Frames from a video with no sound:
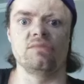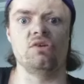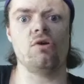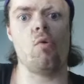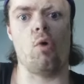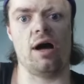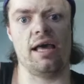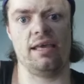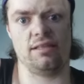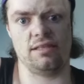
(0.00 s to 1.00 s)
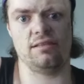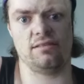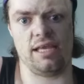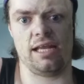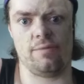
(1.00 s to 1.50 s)
You know why
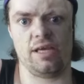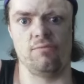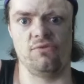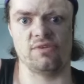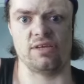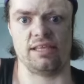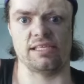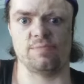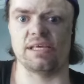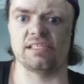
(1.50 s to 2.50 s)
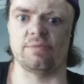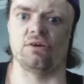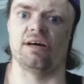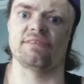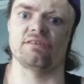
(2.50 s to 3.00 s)
animated movies like this piss
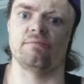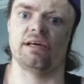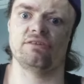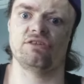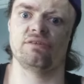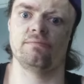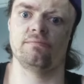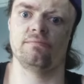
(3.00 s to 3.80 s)
me off so much?